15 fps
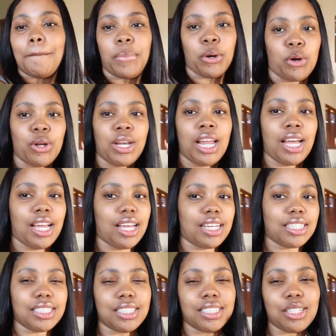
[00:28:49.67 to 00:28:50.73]
pull
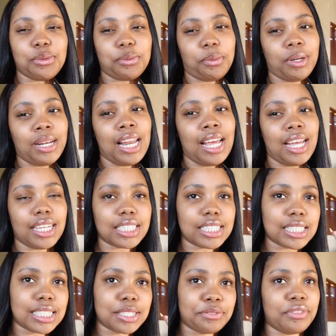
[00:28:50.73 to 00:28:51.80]
out,
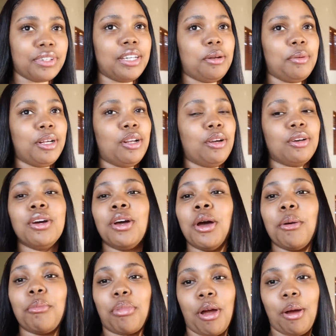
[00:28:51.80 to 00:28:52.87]
relax, forget about our
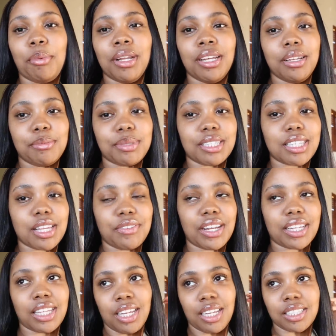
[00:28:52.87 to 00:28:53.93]
problems and stuff
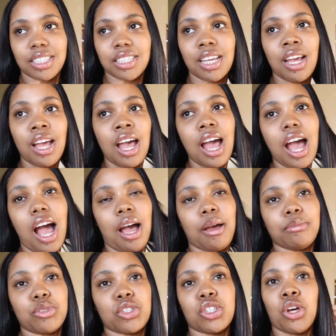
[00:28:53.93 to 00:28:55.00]
like that.
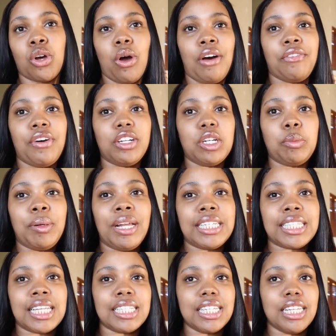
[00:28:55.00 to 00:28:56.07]
Um, so I found a
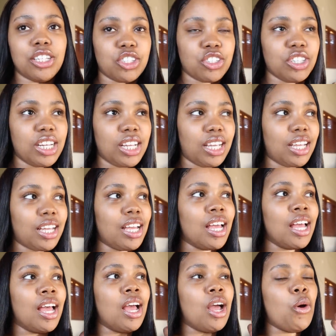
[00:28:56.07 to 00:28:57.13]
place that's
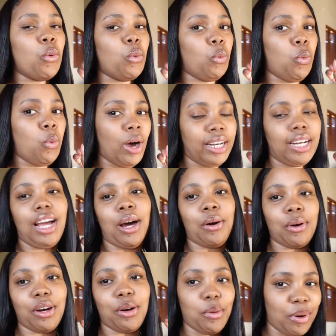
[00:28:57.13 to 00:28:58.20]
literally one
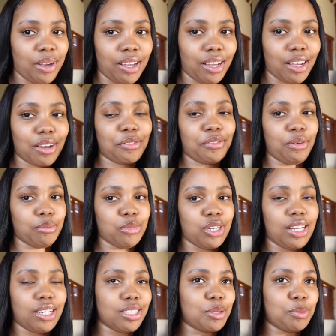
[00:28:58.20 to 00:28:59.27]
hour away from
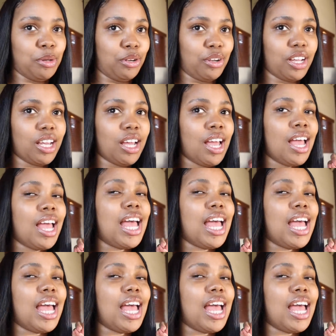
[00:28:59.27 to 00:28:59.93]
Johannesburg